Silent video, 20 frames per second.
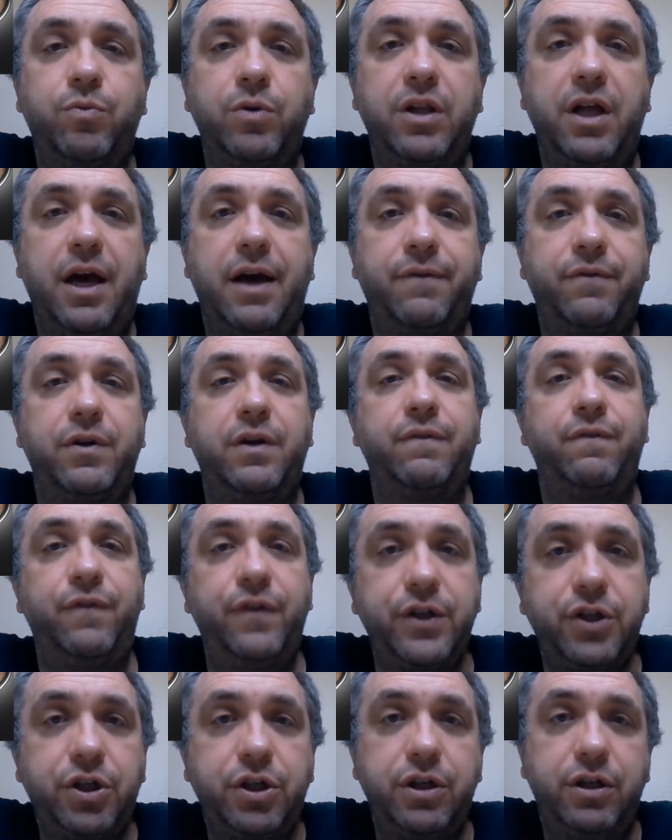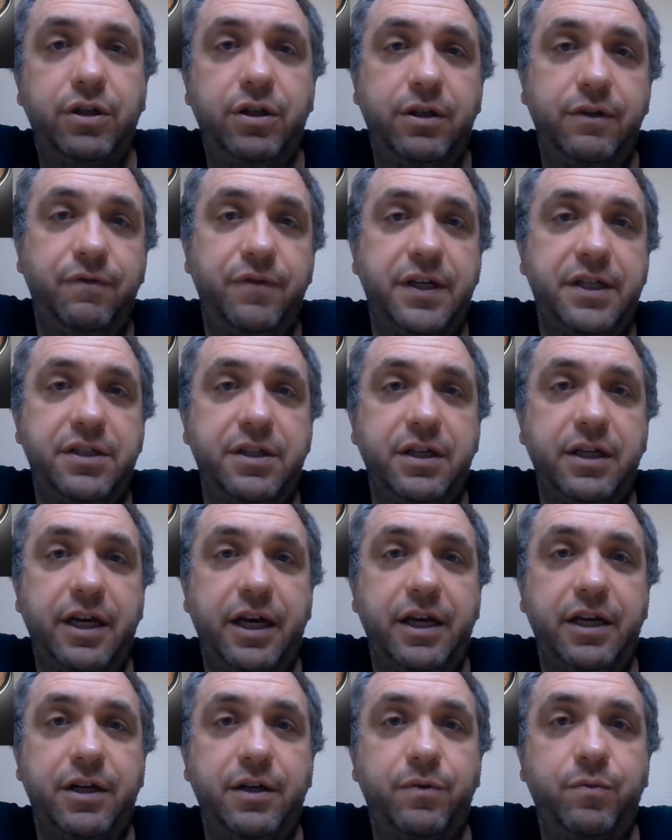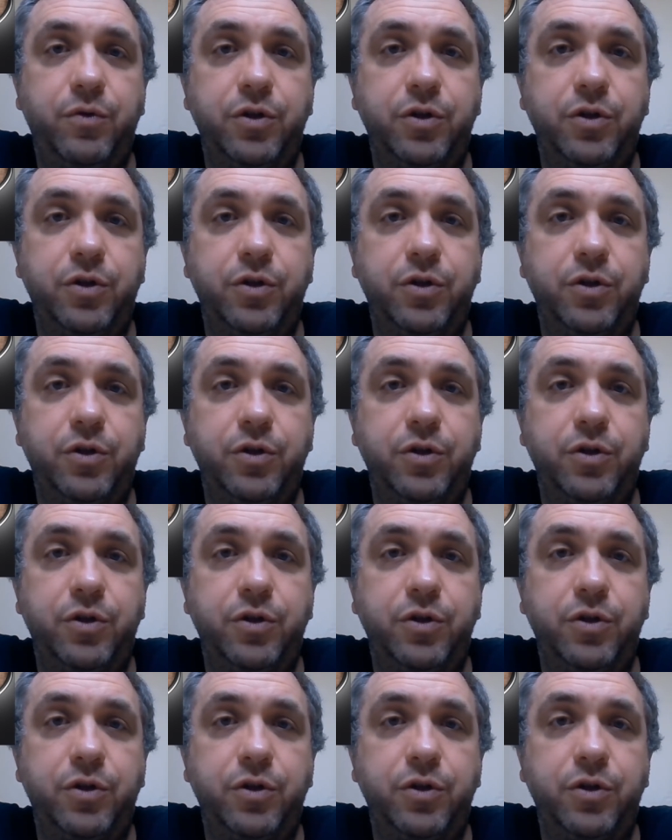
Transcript: we'll have an official Investigator,